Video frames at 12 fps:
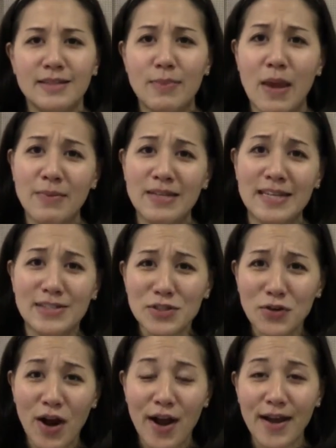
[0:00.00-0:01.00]
Baby does
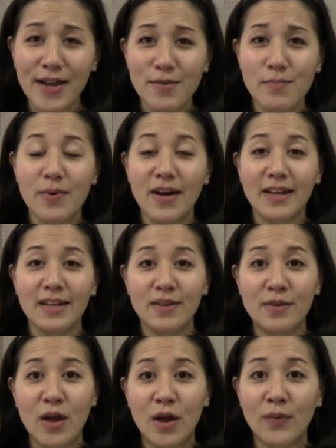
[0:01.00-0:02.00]
cry, but in
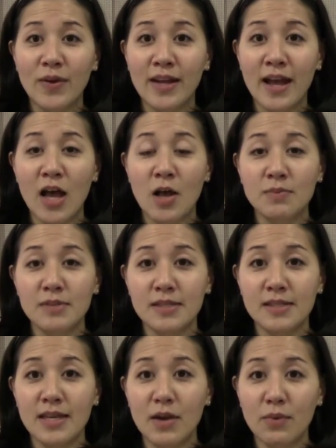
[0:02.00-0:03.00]
the long run it
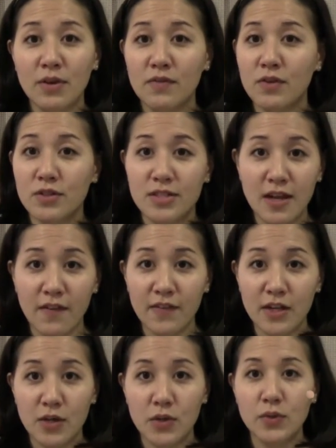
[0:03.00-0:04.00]
helps get rid of their
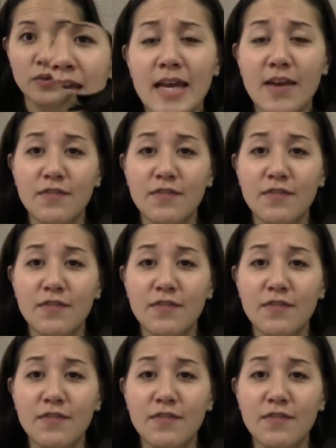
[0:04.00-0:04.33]
stuffy nose.